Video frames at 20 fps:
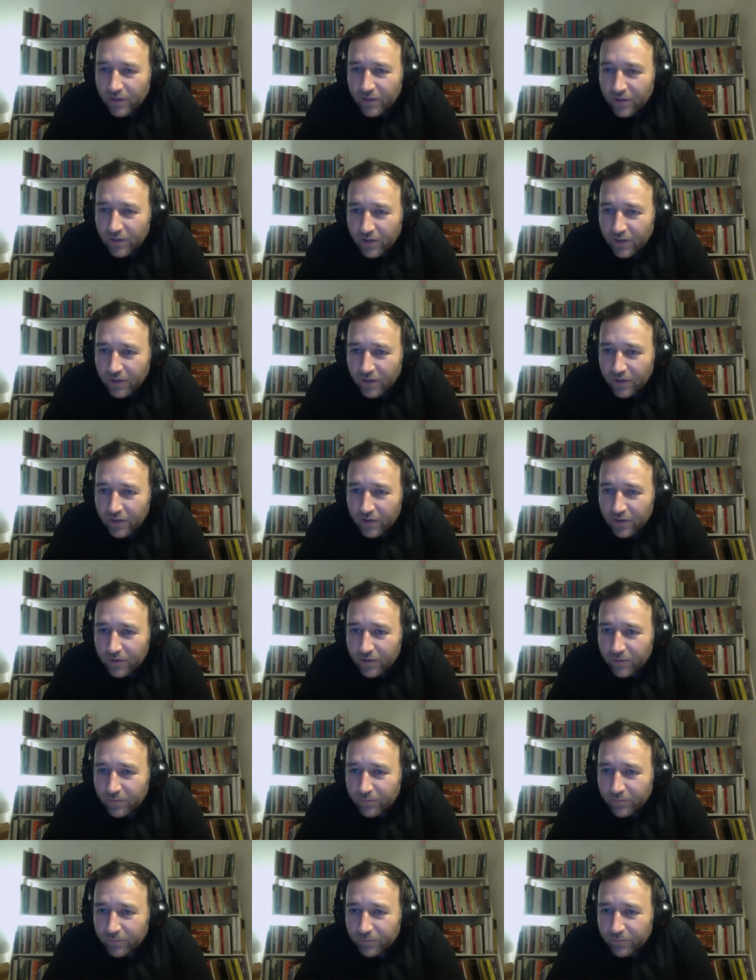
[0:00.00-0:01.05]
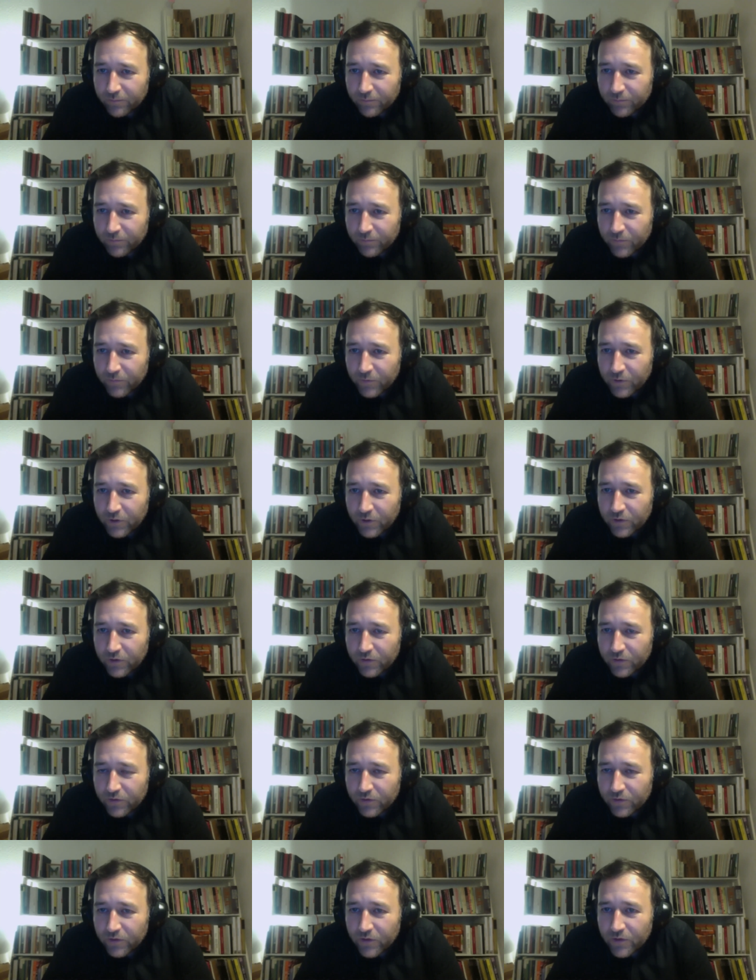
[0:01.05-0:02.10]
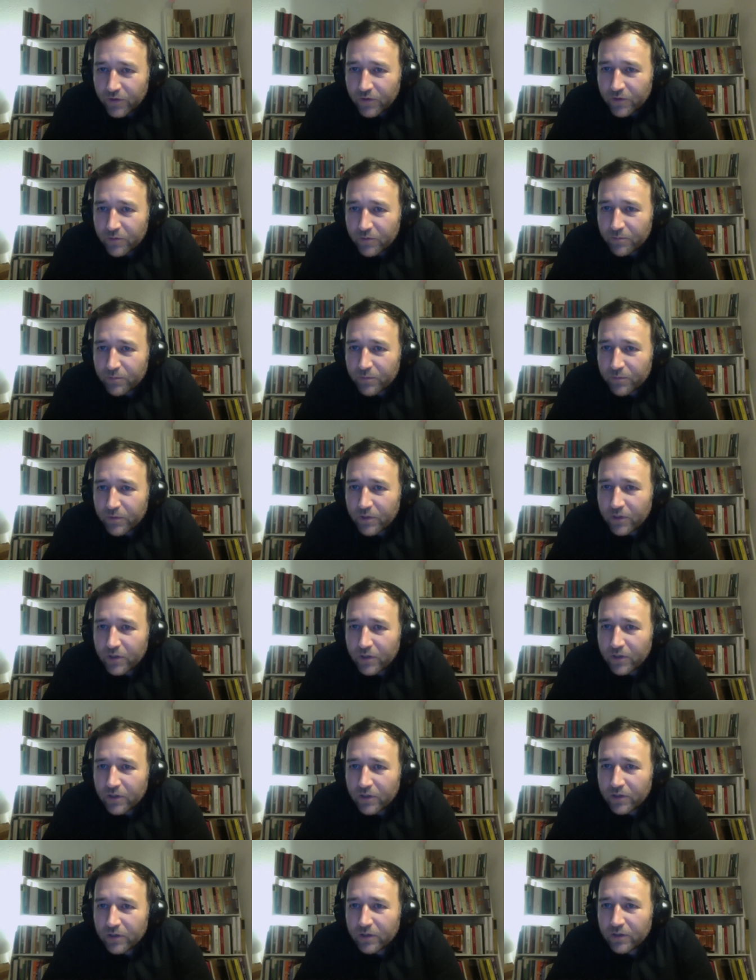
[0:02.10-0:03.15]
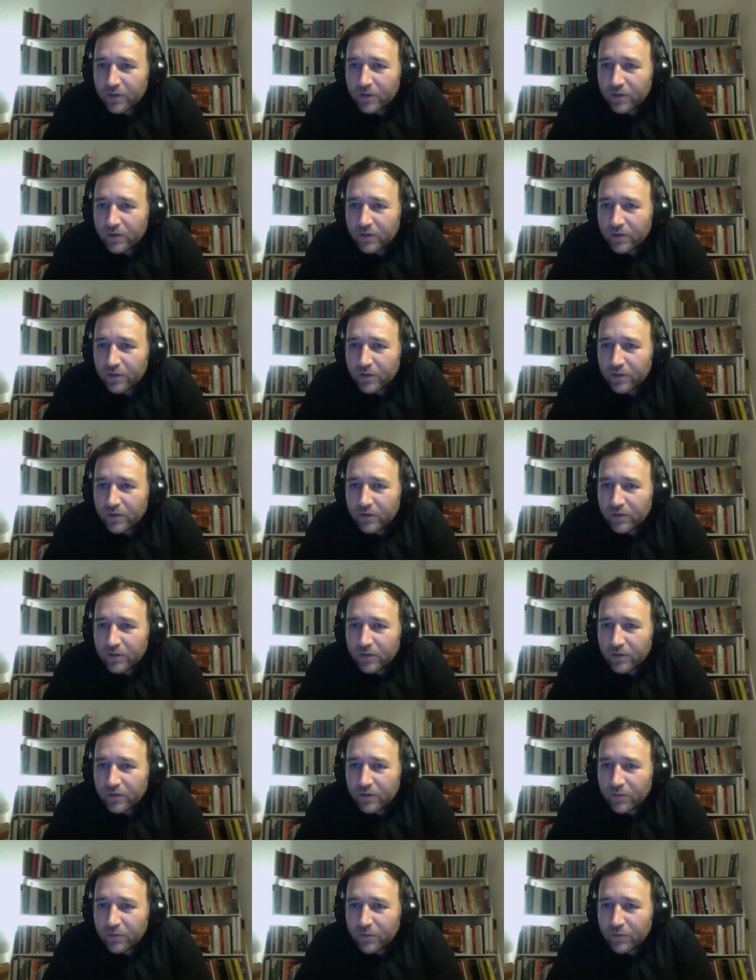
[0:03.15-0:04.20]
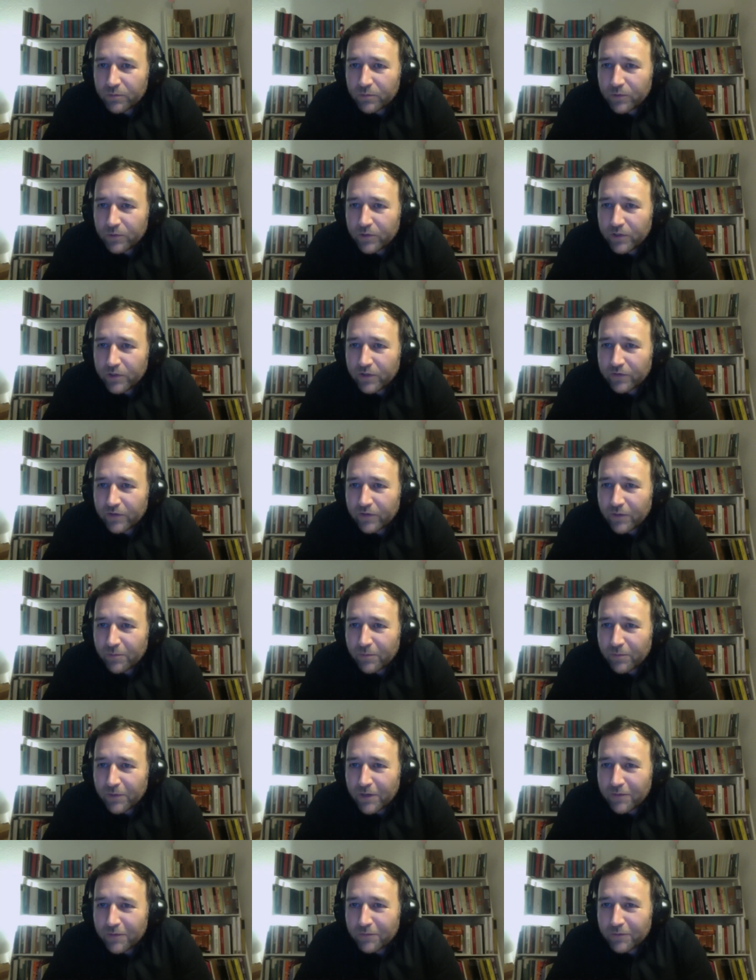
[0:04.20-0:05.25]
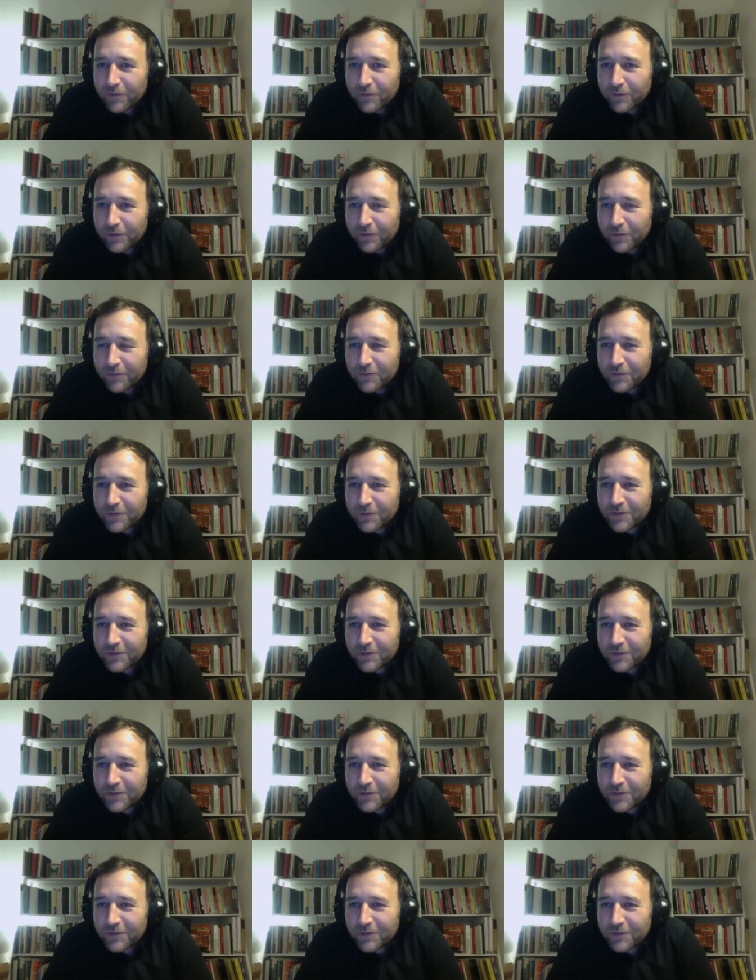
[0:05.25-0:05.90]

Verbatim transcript: Um, these other pro what projects are planned for the future?